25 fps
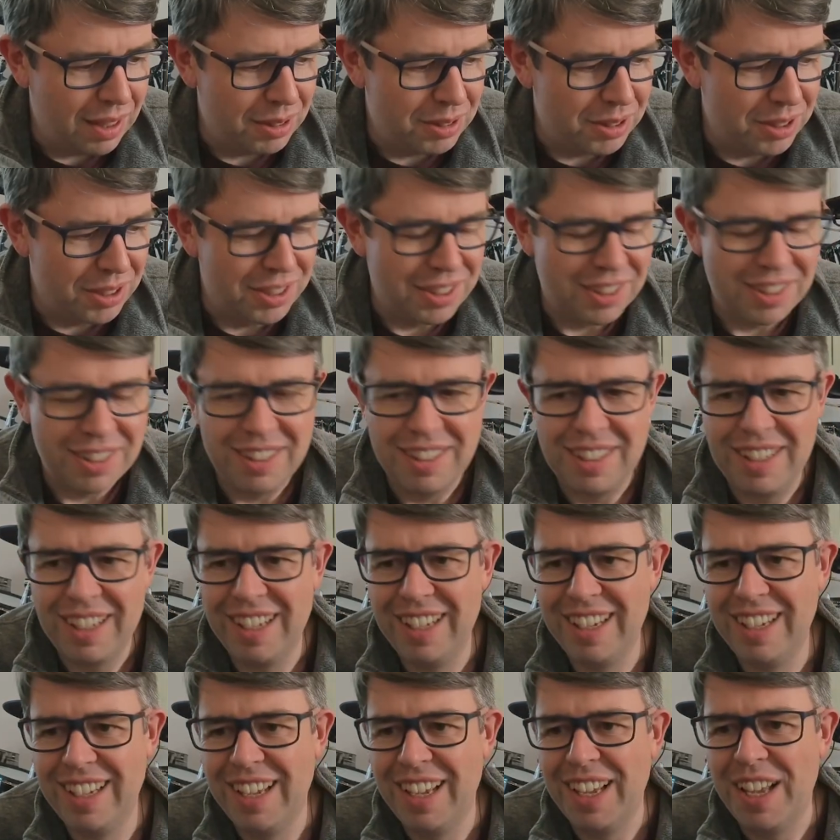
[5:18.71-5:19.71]
was
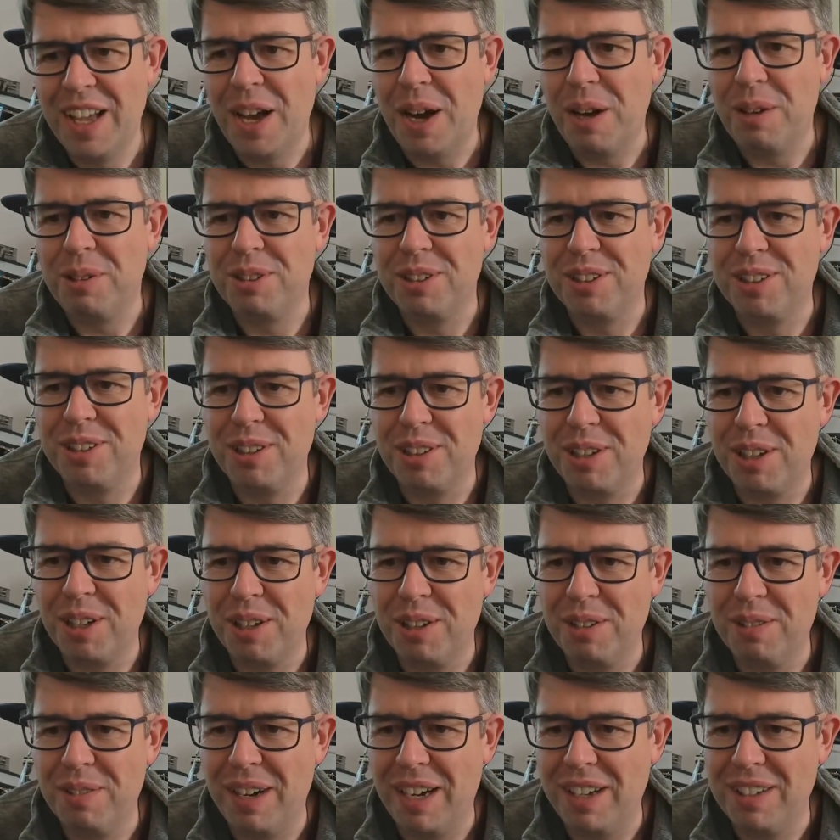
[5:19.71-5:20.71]
just
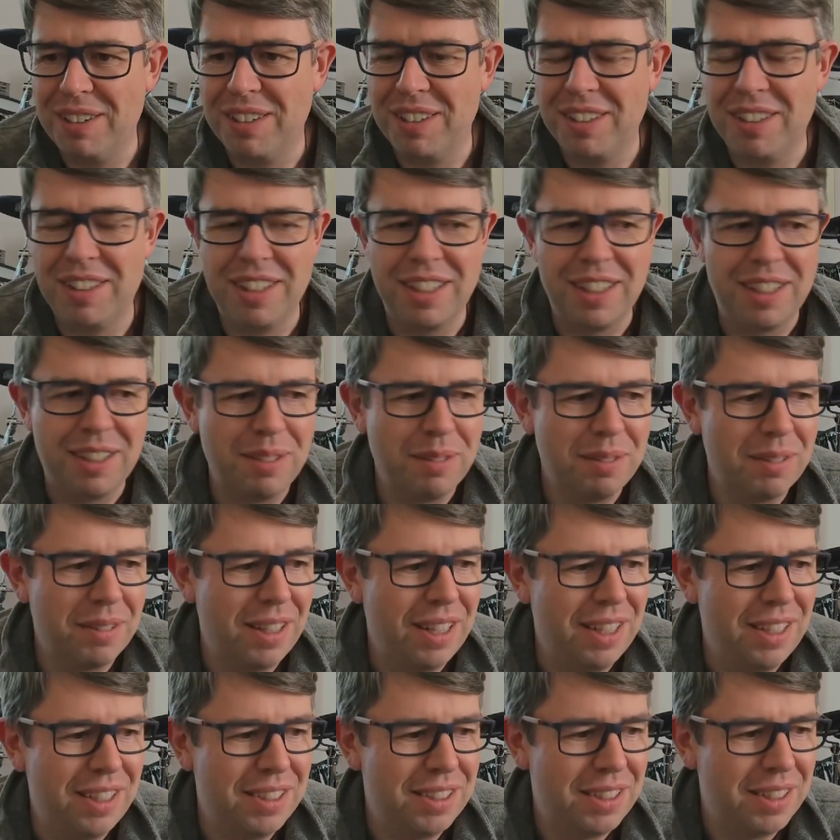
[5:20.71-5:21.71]
looking around and thinking
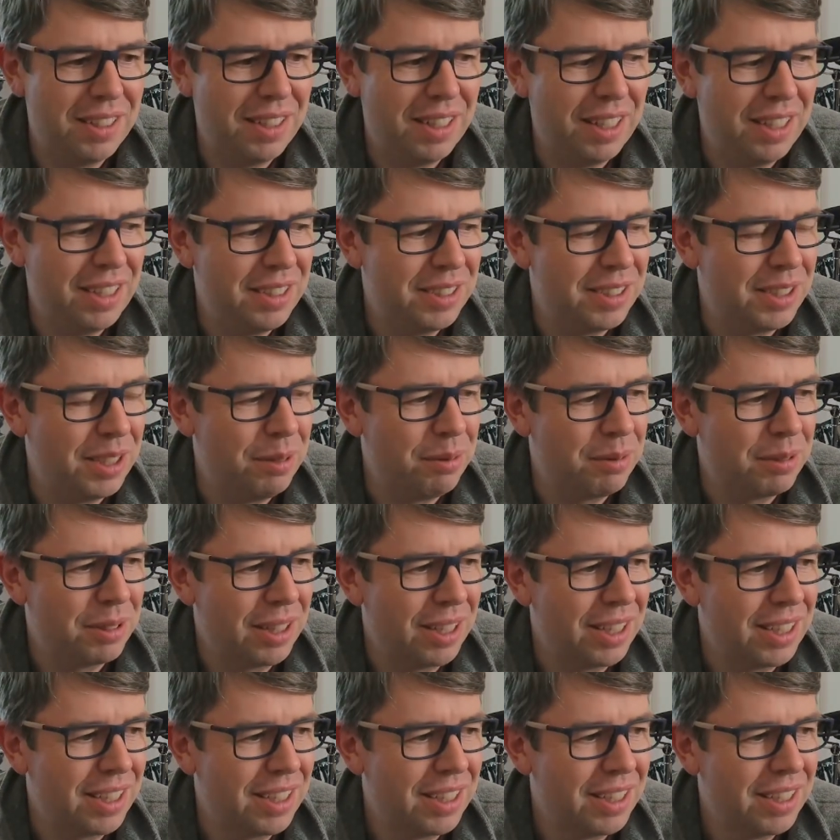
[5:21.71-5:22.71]
eight seems
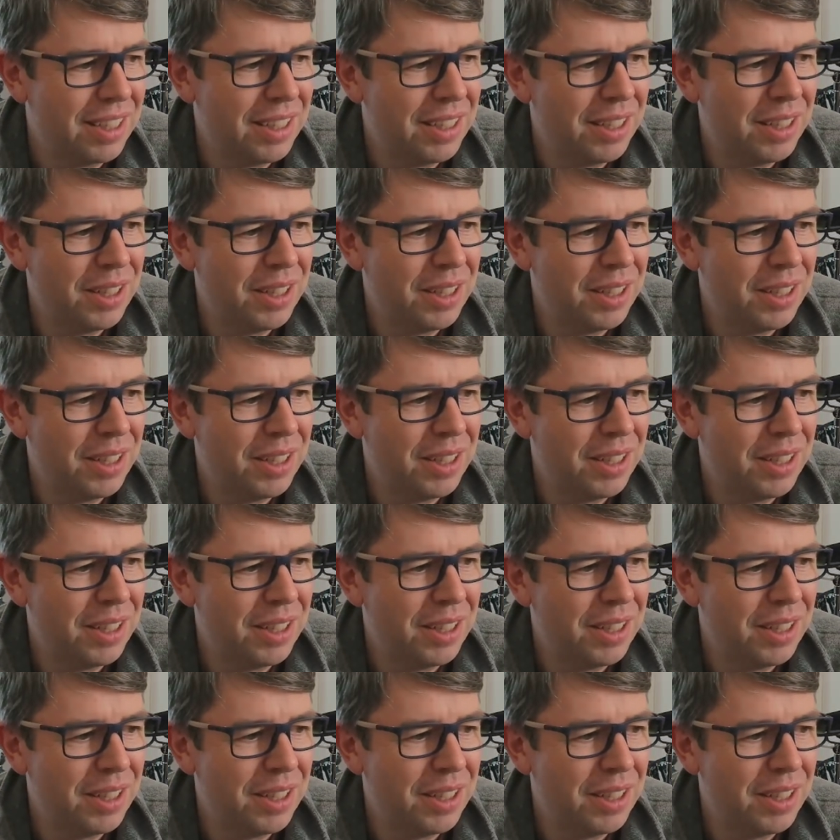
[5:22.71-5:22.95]
like